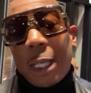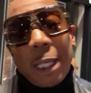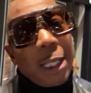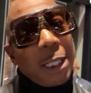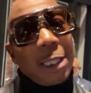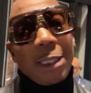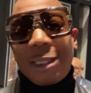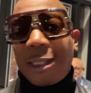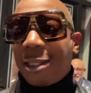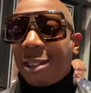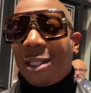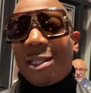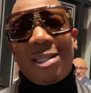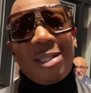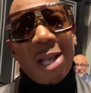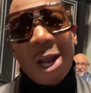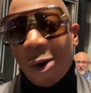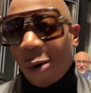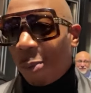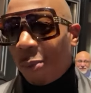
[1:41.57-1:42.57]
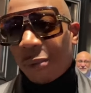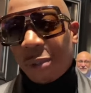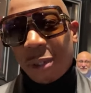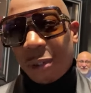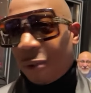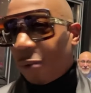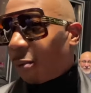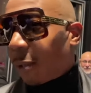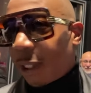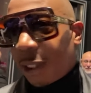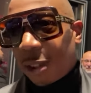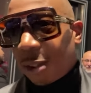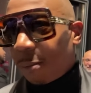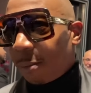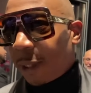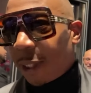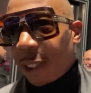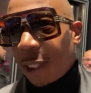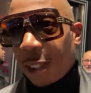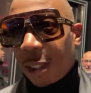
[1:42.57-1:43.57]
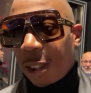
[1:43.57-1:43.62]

it's just a terrible situation, man.